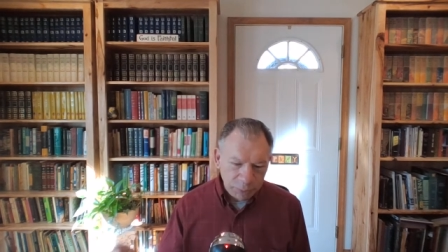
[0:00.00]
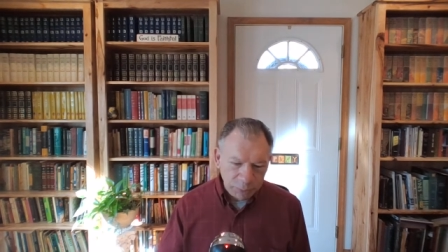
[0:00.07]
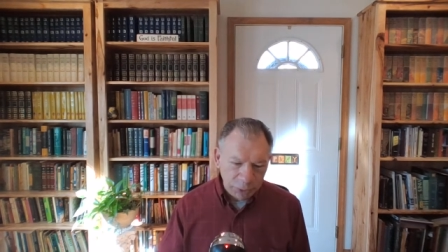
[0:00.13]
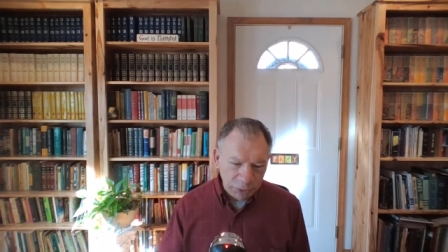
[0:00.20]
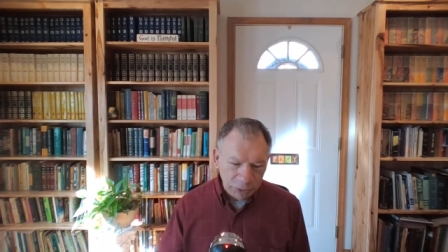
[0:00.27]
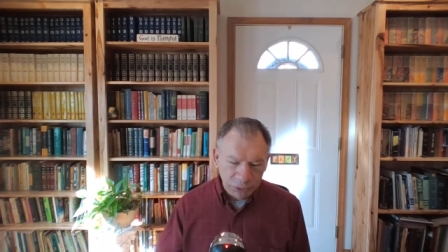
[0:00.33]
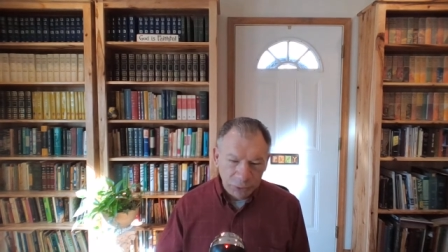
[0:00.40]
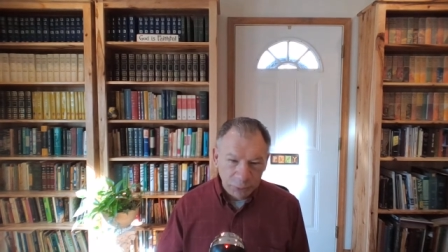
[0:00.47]

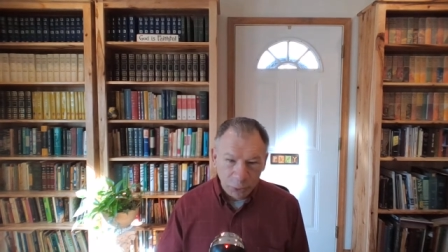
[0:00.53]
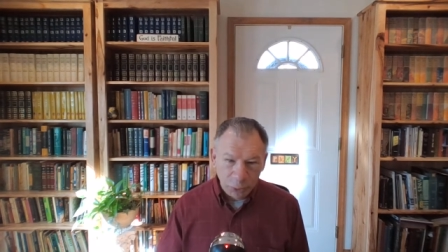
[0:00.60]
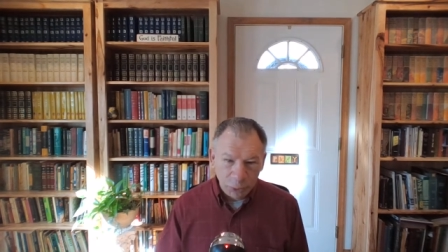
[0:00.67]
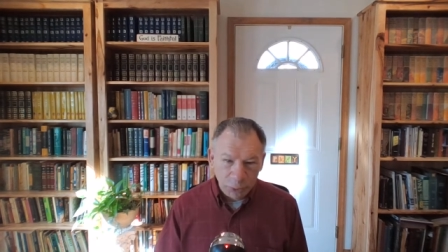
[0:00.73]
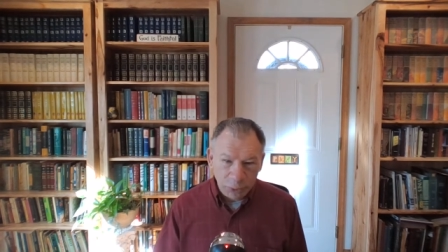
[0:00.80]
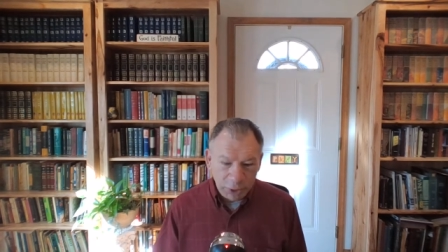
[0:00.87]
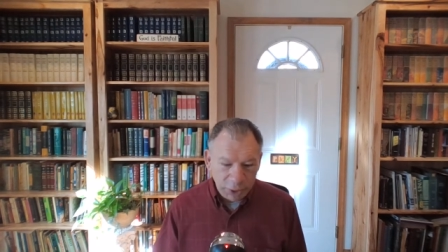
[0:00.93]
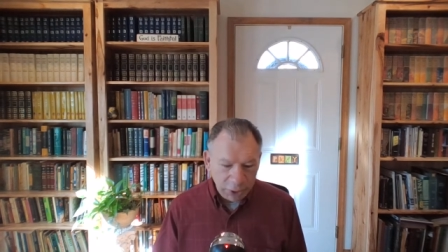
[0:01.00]

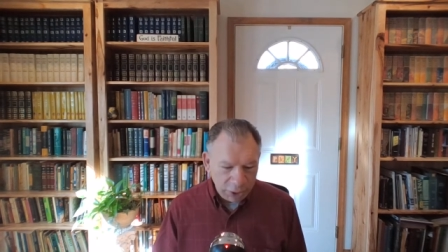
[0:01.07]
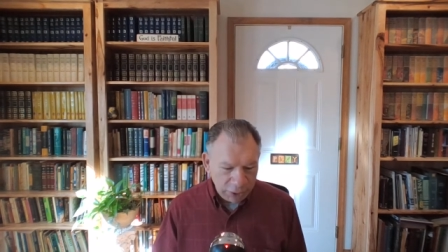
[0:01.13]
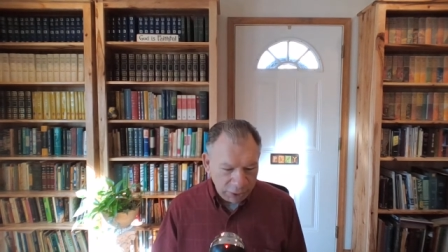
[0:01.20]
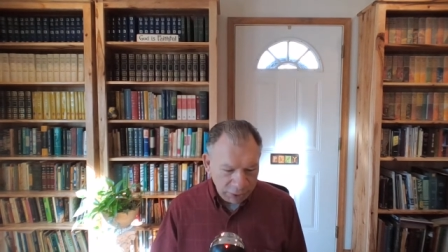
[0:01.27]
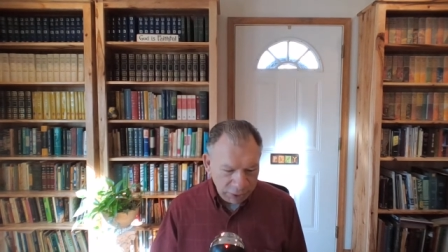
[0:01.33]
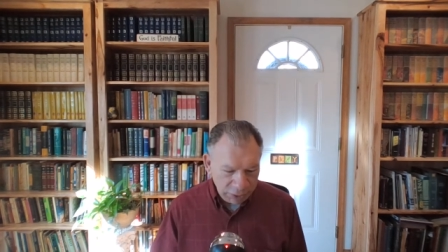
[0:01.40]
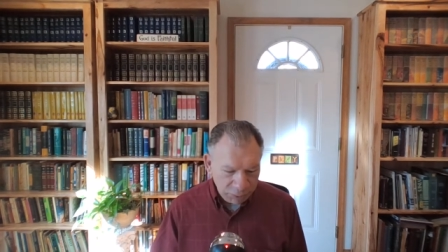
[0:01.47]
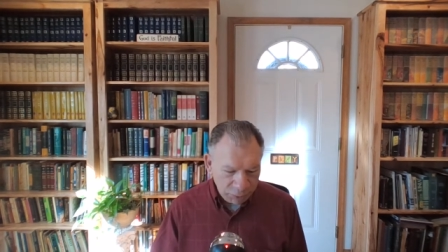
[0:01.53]
principle
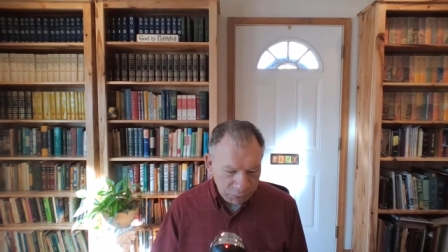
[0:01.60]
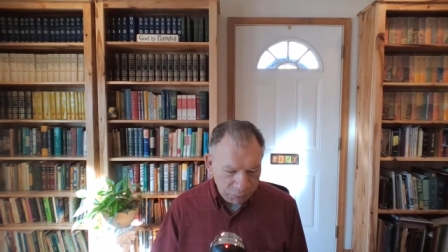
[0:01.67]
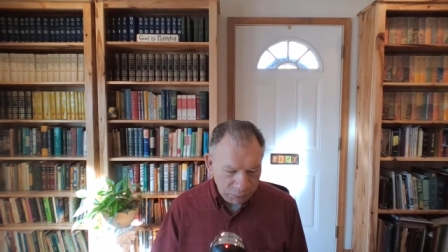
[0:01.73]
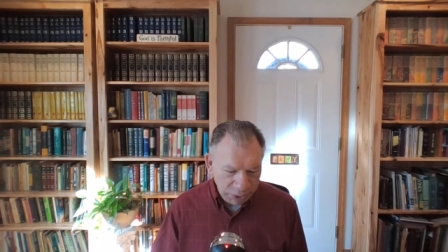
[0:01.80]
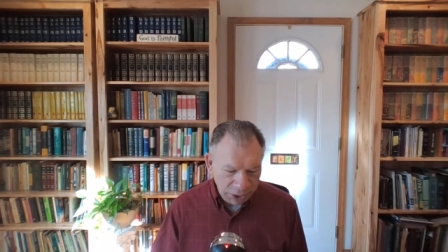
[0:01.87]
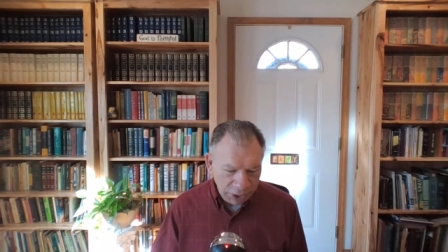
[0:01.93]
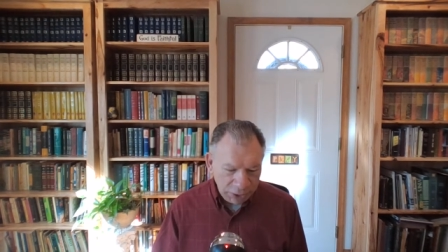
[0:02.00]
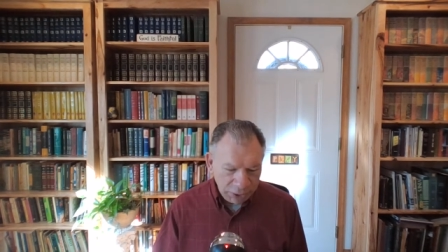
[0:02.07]
uh, would
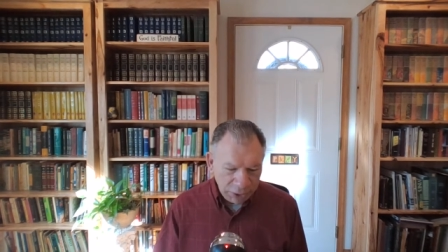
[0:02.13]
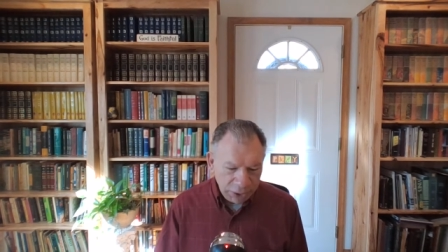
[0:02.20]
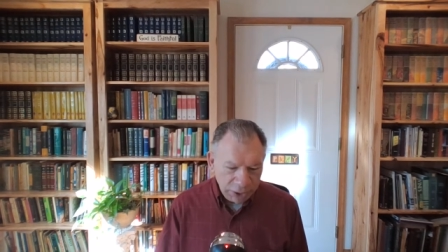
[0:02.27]
be